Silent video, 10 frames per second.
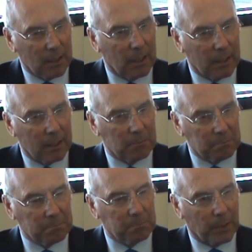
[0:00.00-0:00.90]

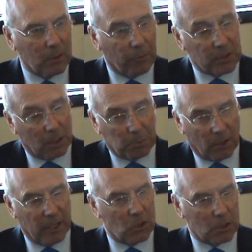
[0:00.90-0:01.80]
And obviously he was
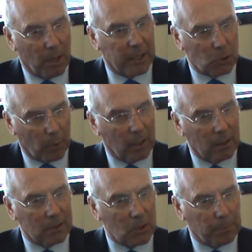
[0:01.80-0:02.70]
a Rangers man as
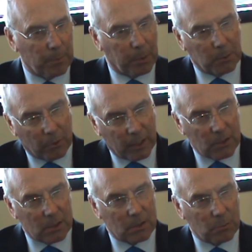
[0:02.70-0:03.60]
well. He played with
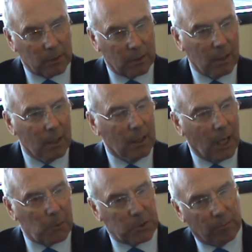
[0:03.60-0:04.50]
Rangers when
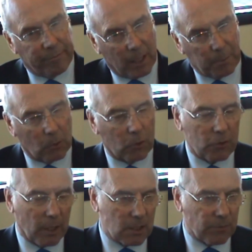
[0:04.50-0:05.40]
I was at Dunfermline. I got
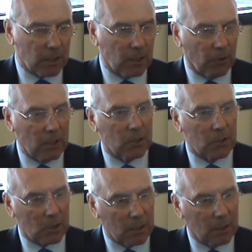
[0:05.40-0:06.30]
transferred to
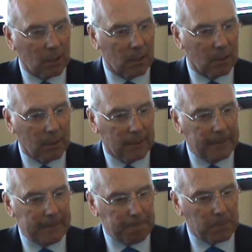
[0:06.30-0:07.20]
Rangers, and
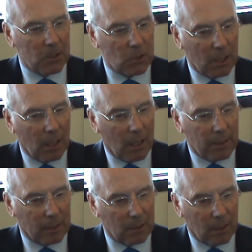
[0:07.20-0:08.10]
I
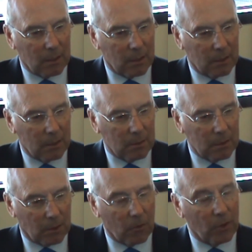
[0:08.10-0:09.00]
think
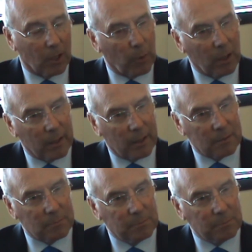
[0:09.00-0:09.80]
he'd done really well there.